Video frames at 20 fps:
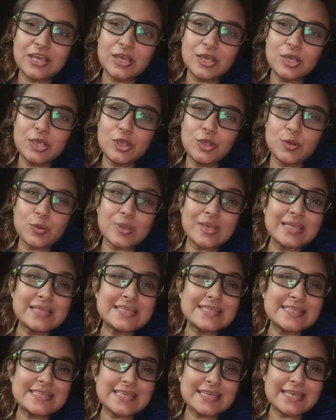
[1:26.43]
You can
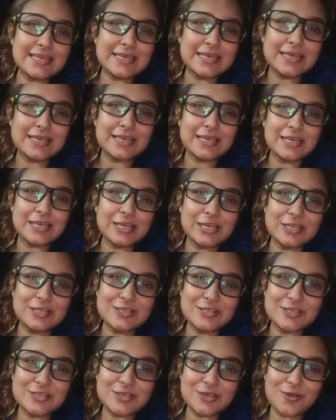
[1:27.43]
say
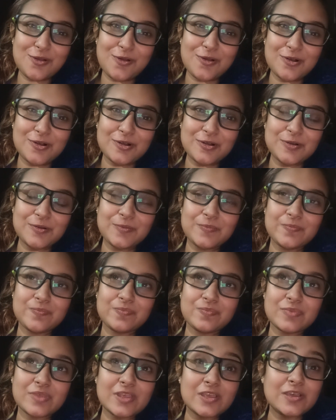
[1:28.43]
it's your
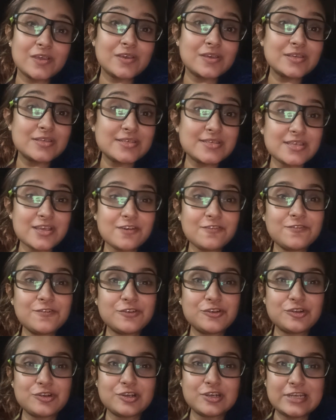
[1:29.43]

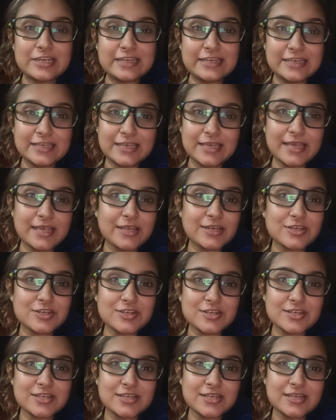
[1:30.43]
sufferer
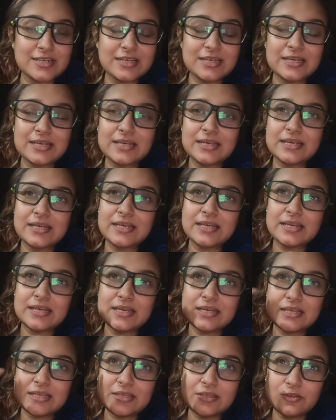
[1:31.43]
lineage.
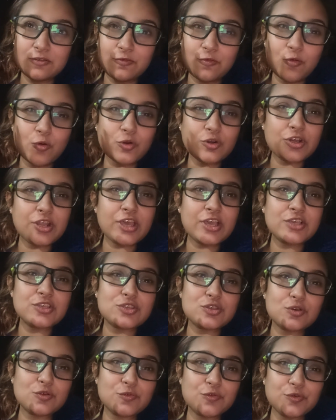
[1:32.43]
The vortex
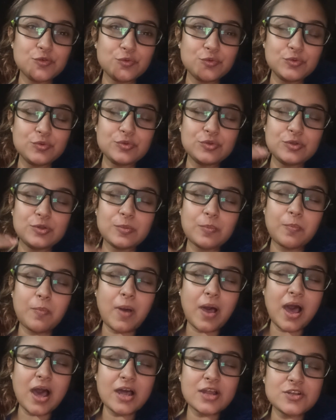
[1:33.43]
of you, the
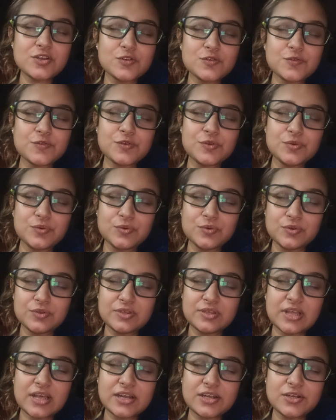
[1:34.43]
part of you
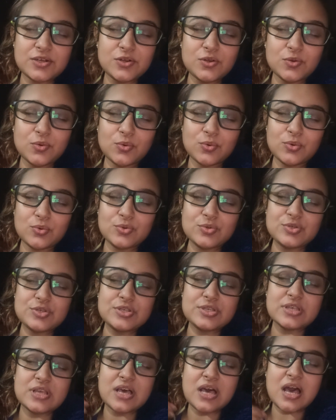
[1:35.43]
that
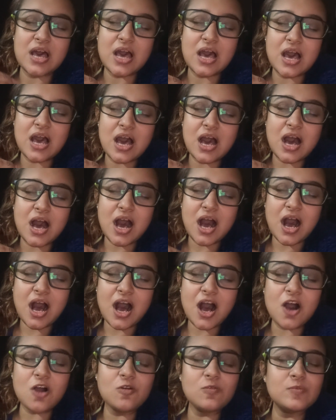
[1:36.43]
knows
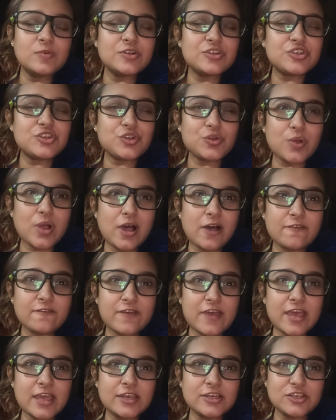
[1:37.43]
how much you have
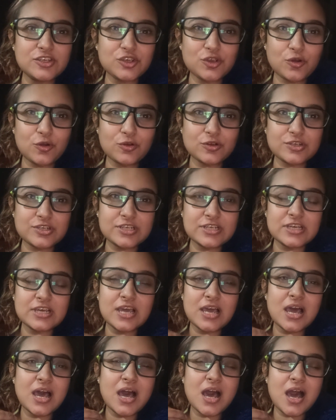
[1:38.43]
endured,
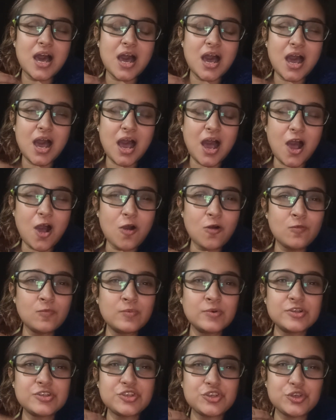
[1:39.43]
how
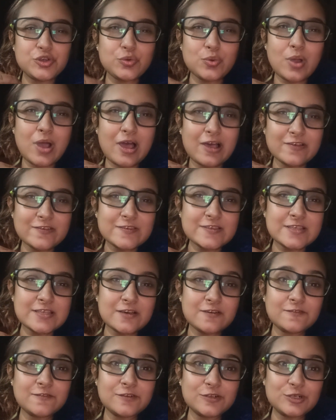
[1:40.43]
much you have
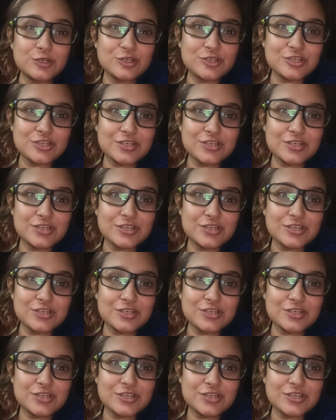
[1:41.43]
suffered,